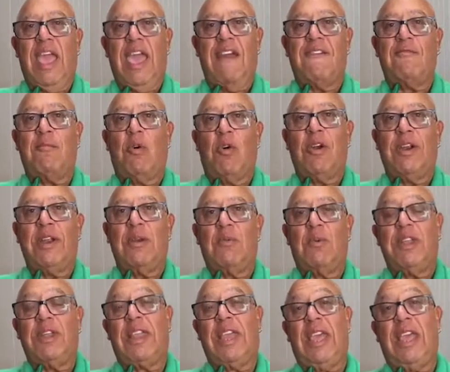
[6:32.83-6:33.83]
have more
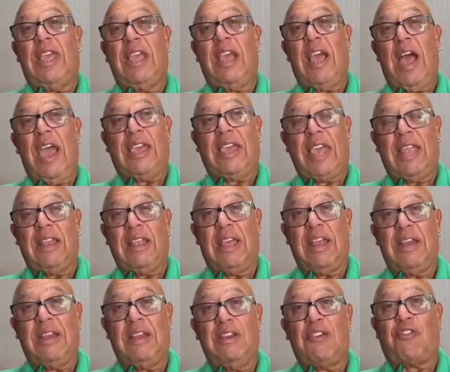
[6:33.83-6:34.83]
than what I can
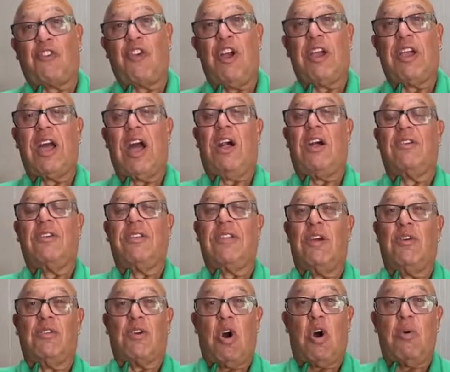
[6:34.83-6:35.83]
get in the truck,
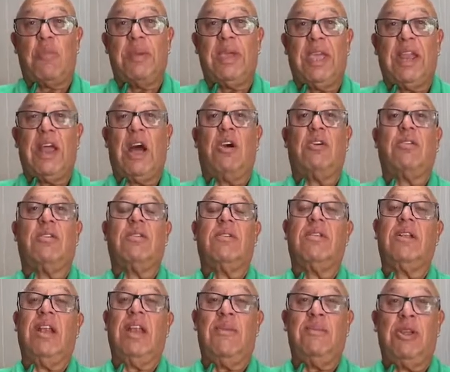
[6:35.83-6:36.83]
they'll call me and
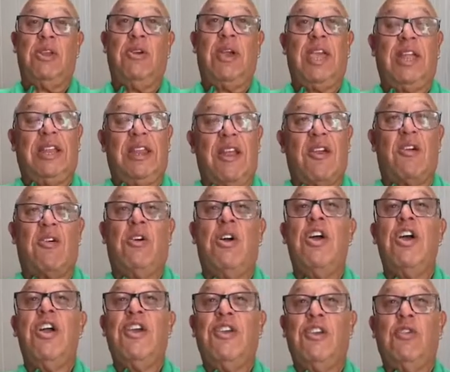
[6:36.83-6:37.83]
let me know, hey, Daryl,
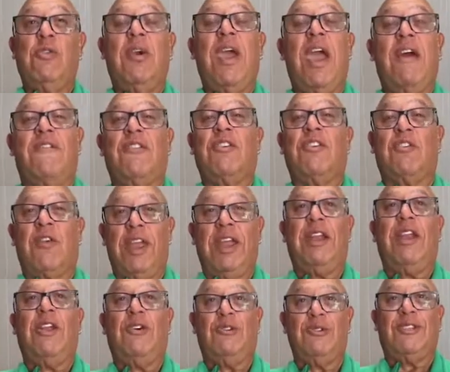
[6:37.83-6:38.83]
you have a
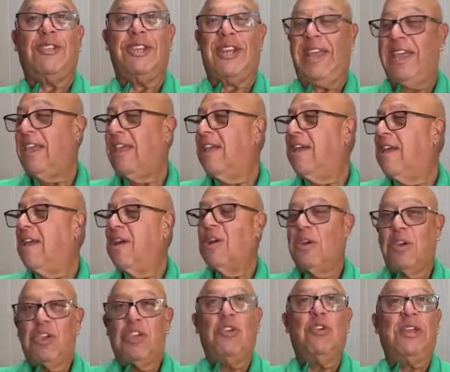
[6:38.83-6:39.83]
great load today.
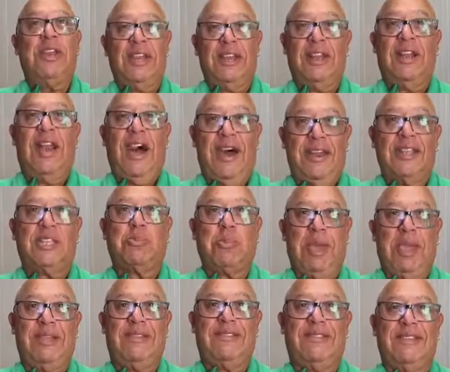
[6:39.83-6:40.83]
You need a lot of
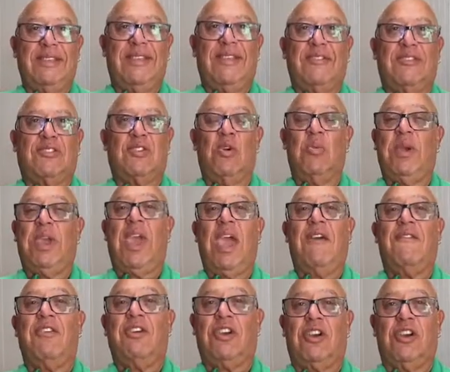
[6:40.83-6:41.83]
space. So we
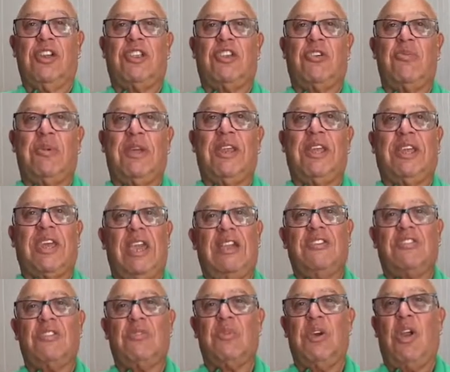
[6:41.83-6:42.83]
have a good
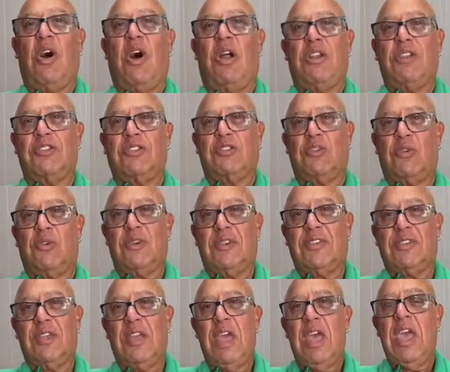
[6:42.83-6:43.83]
communication with all the
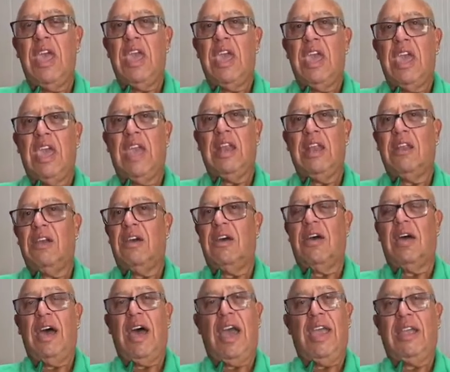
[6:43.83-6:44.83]
stores. And
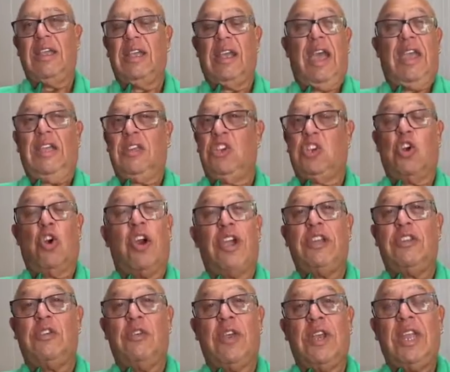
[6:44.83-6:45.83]
I
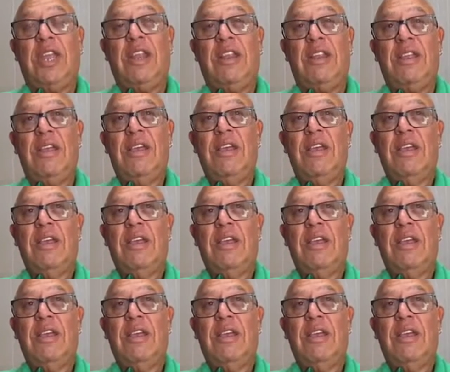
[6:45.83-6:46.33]
enjoy doing it